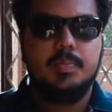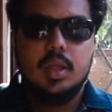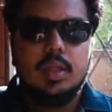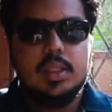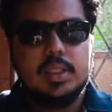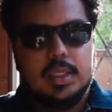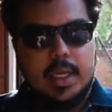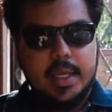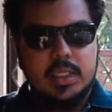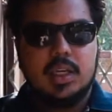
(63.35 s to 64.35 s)
This
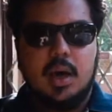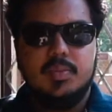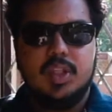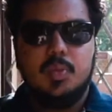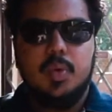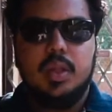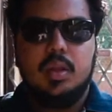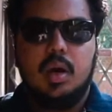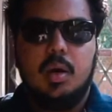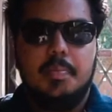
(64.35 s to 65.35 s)
lens comes in with
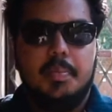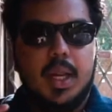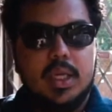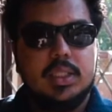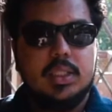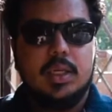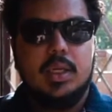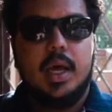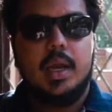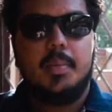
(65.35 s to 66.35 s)
a plus
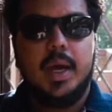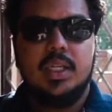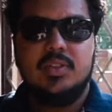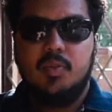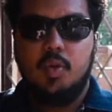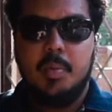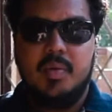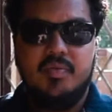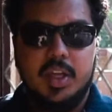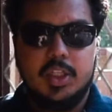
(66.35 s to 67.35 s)
and a minus
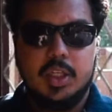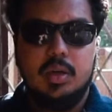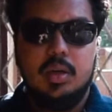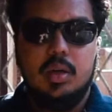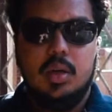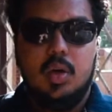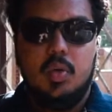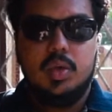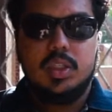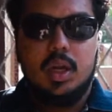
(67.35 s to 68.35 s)
4mm feature,
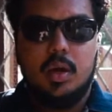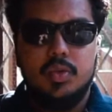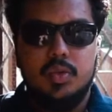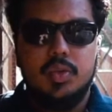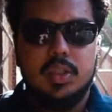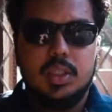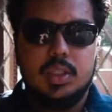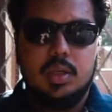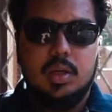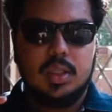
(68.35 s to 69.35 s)
which allows
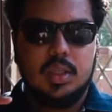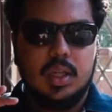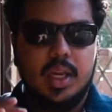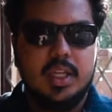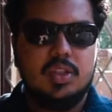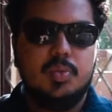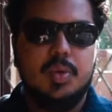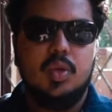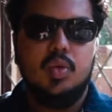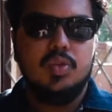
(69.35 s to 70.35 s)
users the lens to be
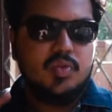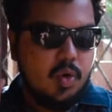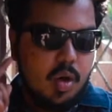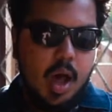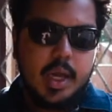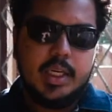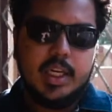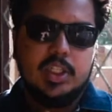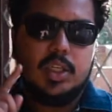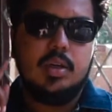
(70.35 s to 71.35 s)
used for
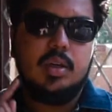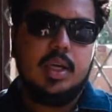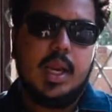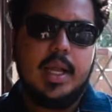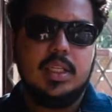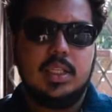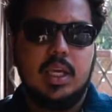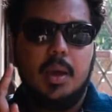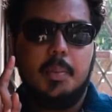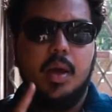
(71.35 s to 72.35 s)
architecture,
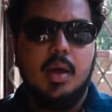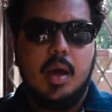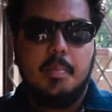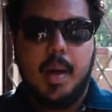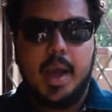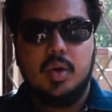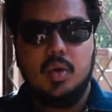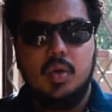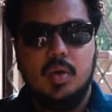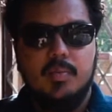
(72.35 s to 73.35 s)
landscape,
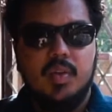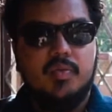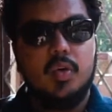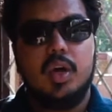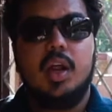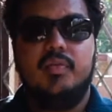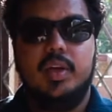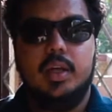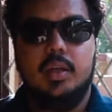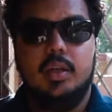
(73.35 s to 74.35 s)
macro photography.